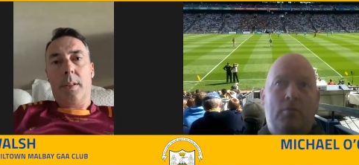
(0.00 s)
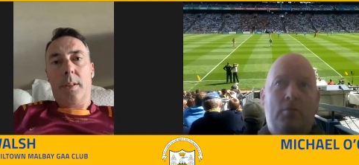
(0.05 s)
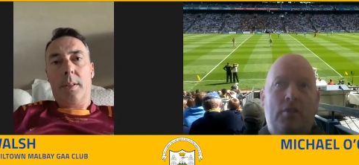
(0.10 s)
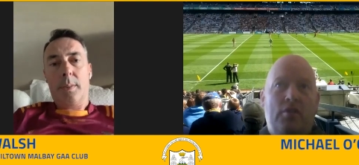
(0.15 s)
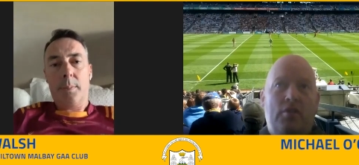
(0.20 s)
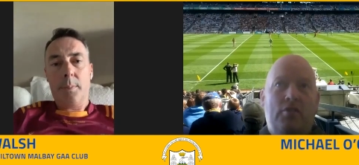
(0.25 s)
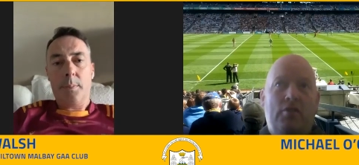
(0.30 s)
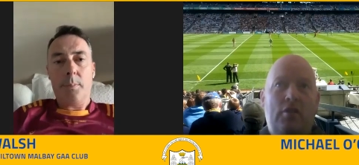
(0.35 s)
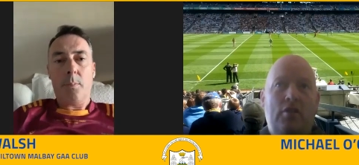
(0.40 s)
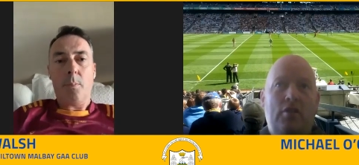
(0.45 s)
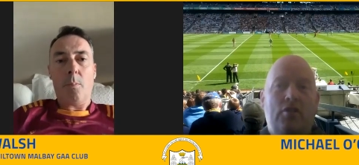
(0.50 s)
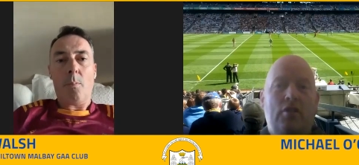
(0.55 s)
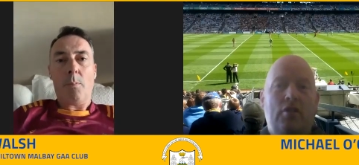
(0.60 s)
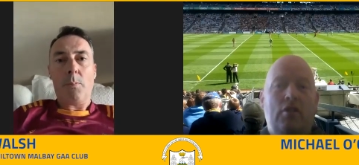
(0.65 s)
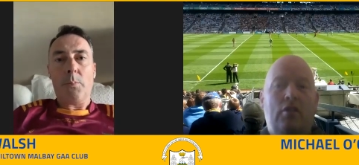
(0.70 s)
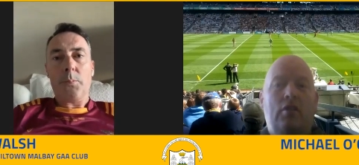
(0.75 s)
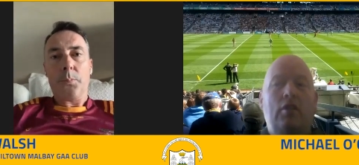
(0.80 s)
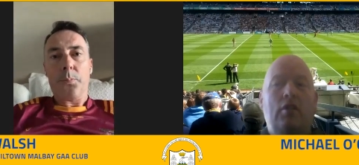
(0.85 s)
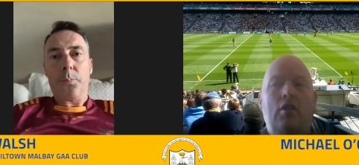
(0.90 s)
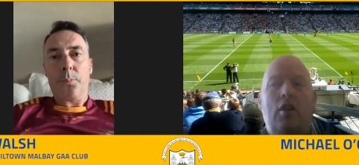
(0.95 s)
Speaker 1: who come to Australia in
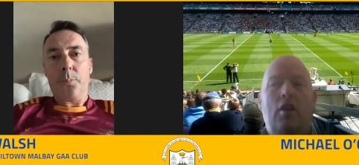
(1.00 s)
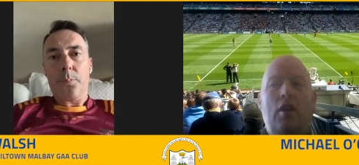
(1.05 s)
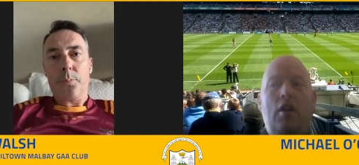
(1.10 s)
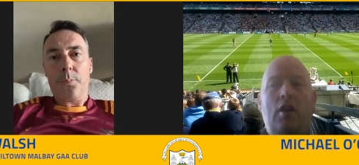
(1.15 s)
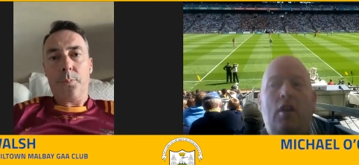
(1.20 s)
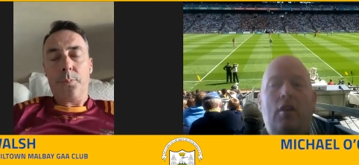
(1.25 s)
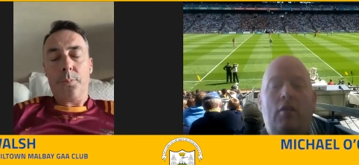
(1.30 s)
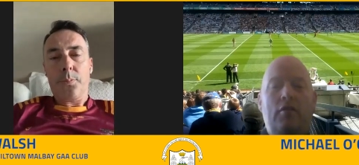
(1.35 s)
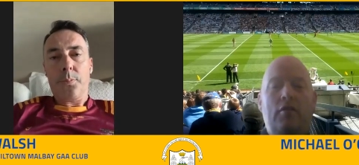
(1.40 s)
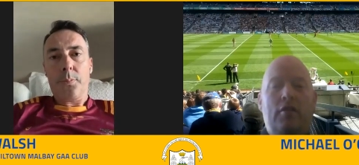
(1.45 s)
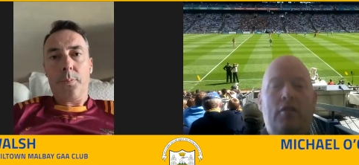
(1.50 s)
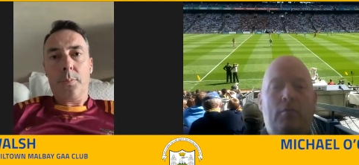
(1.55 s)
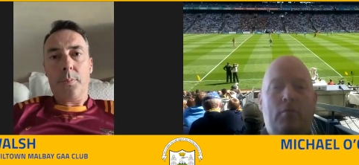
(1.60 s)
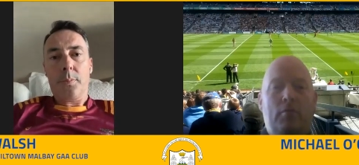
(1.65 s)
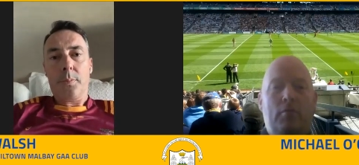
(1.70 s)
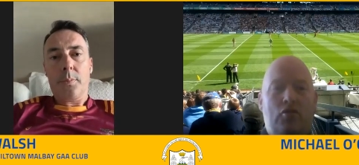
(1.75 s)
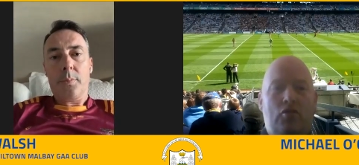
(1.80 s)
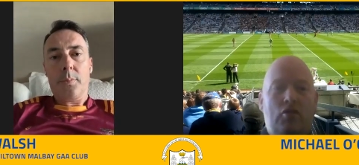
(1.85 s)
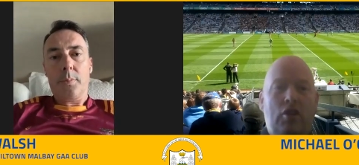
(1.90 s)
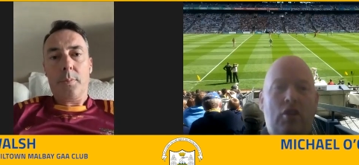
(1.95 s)
general, that were
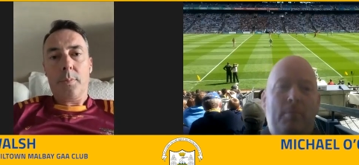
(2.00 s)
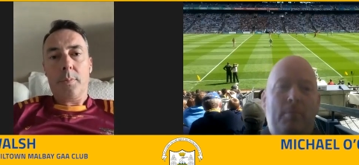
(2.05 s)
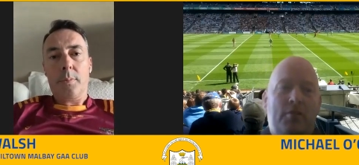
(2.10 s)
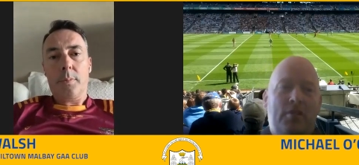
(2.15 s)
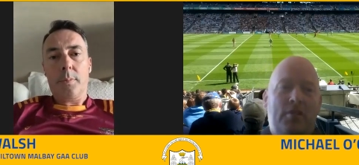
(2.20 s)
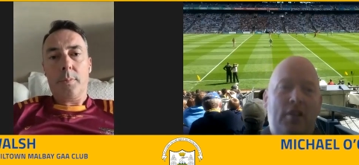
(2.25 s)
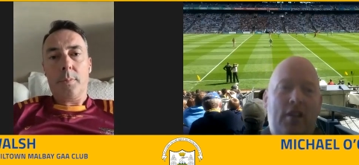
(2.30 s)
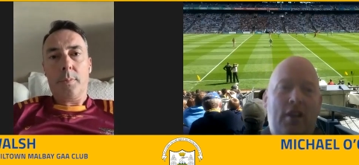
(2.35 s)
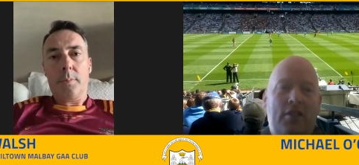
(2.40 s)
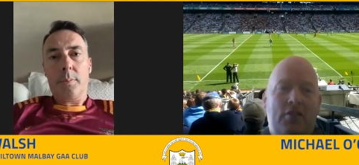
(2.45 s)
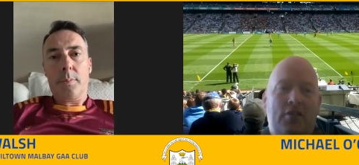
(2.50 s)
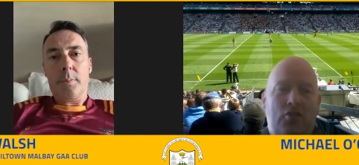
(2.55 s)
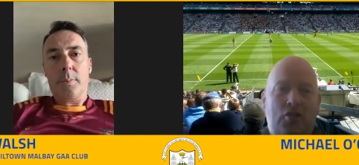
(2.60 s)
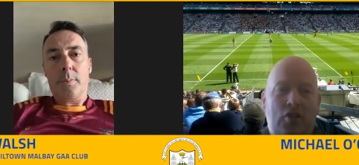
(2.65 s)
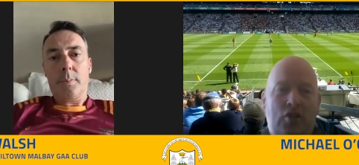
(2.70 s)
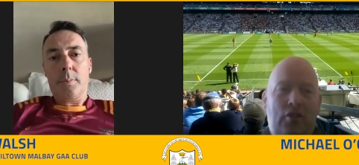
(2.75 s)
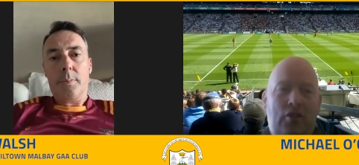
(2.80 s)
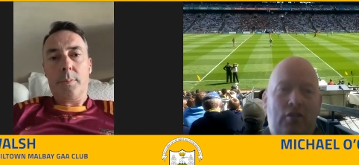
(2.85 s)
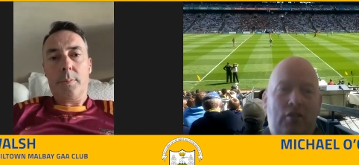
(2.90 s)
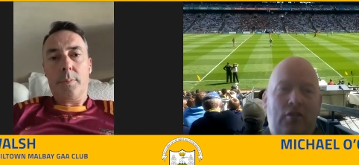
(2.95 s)
trapped last
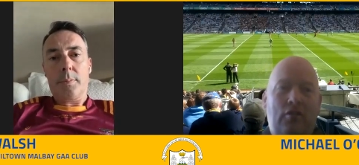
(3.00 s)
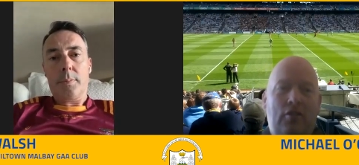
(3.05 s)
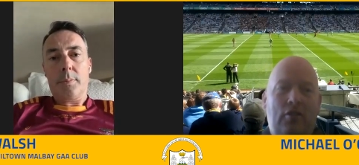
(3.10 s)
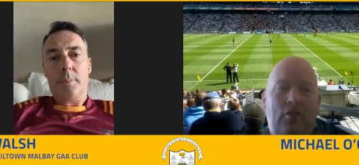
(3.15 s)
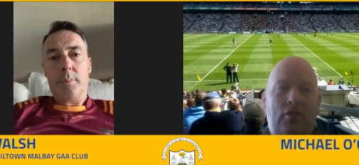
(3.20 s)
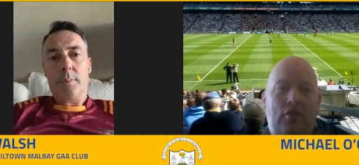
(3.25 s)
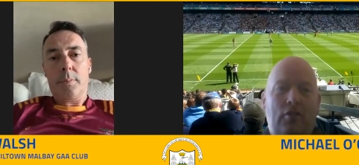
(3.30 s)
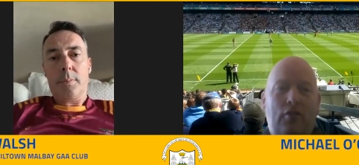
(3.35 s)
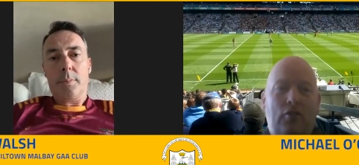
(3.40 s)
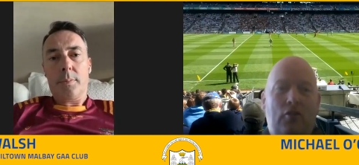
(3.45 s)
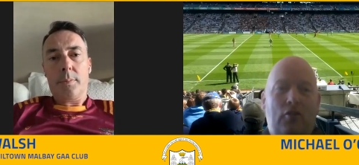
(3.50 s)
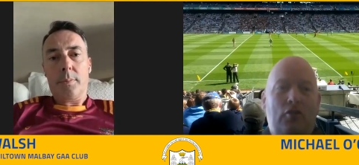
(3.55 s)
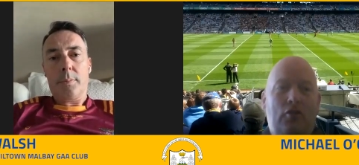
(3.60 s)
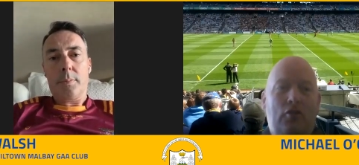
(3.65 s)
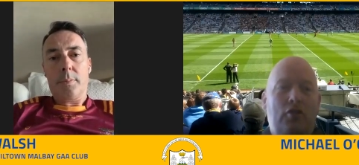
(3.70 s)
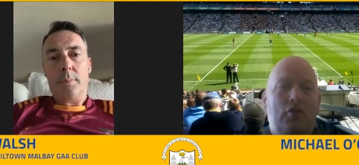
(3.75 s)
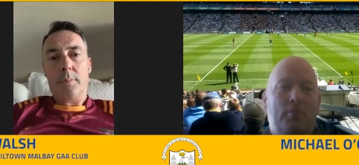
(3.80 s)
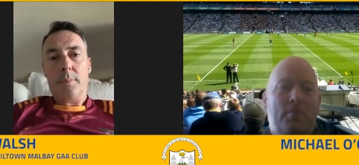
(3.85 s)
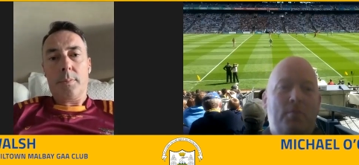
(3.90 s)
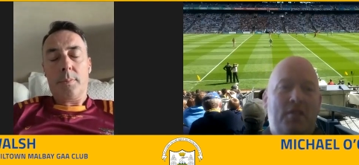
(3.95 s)
year couldn't
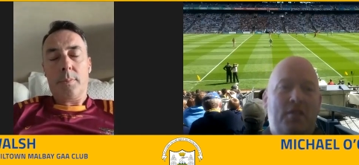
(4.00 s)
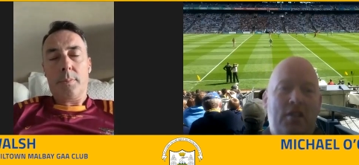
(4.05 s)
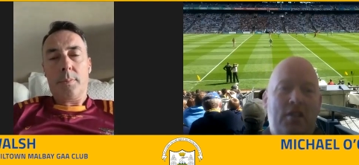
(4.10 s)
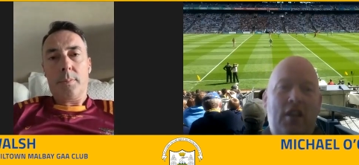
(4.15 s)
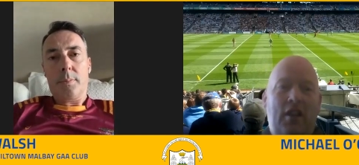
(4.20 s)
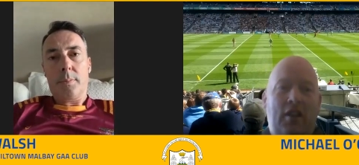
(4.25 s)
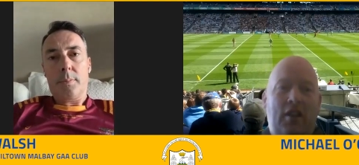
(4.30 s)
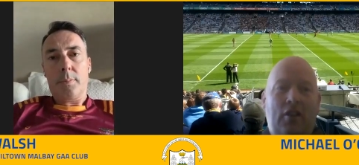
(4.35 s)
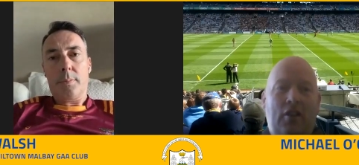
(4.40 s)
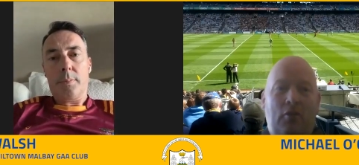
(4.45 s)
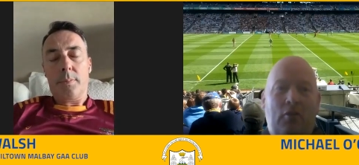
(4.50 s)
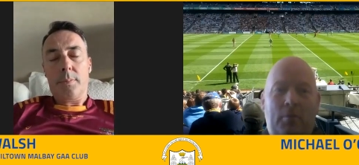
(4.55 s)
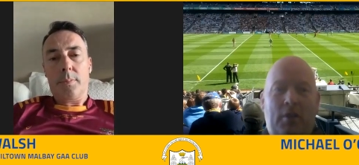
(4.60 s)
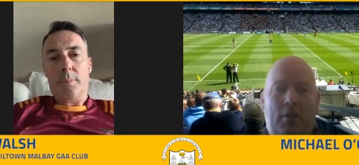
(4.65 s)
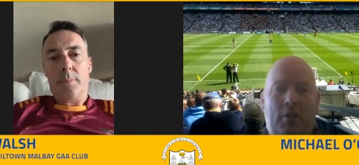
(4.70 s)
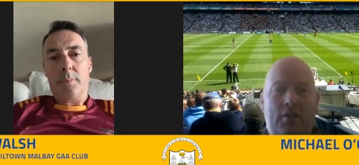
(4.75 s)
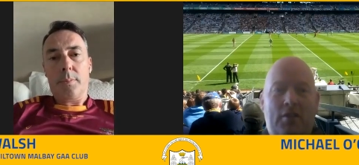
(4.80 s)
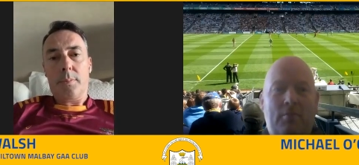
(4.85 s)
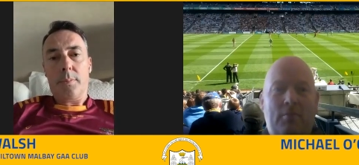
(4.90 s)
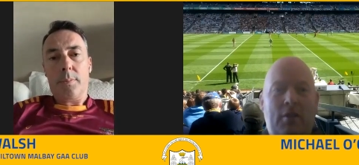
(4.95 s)
end up staying now
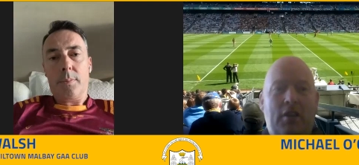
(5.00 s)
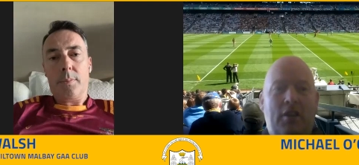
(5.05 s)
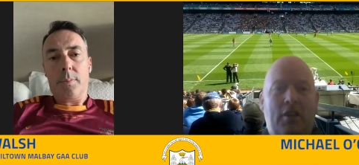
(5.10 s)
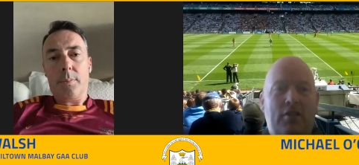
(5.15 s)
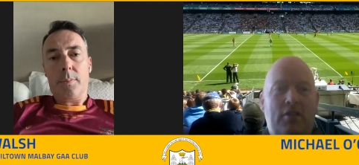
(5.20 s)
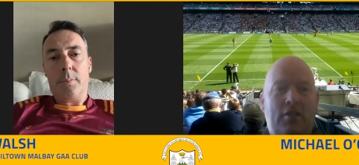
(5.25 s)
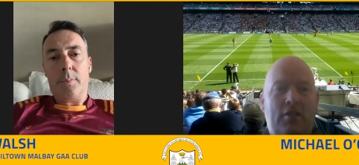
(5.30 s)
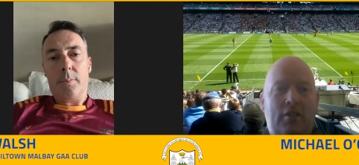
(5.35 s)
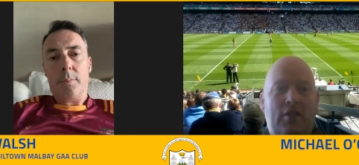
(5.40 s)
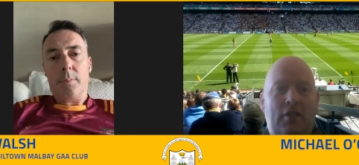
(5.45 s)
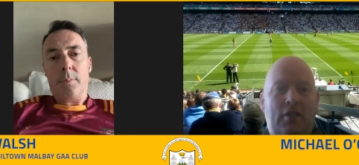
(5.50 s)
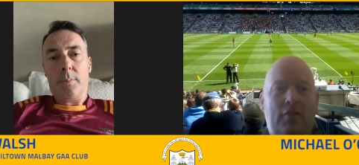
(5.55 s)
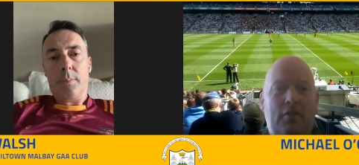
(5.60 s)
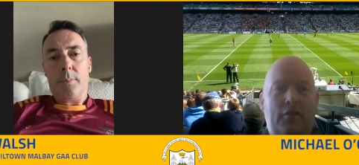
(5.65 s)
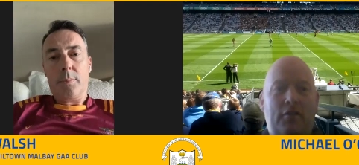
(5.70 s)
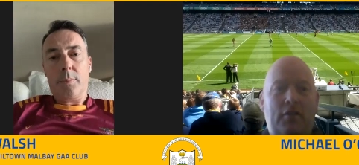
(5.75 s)
because they might get a, an